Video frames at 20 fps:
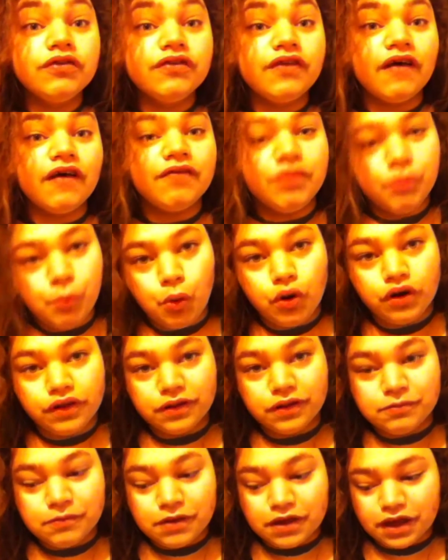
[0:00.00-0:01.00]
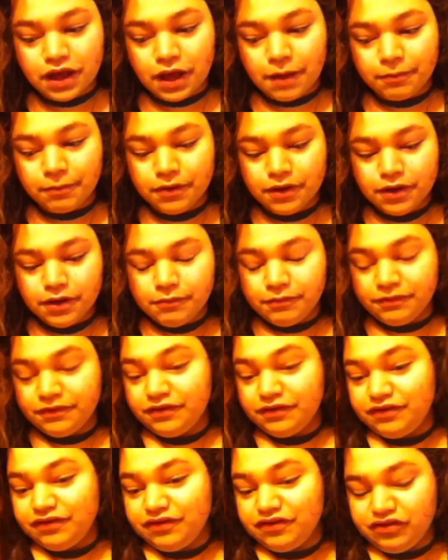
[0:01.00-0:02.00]
stuff more than makeup, but
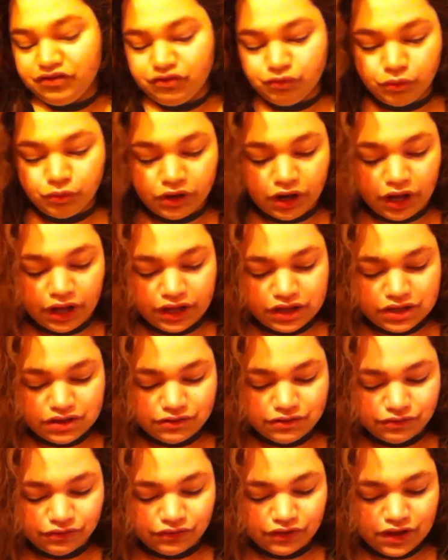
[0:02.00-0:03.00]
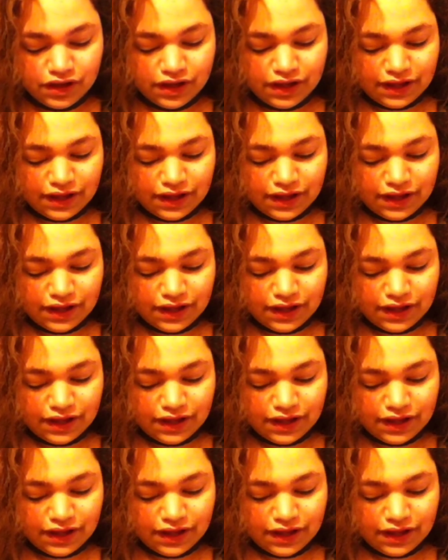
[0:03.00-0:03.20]
this is just what I use.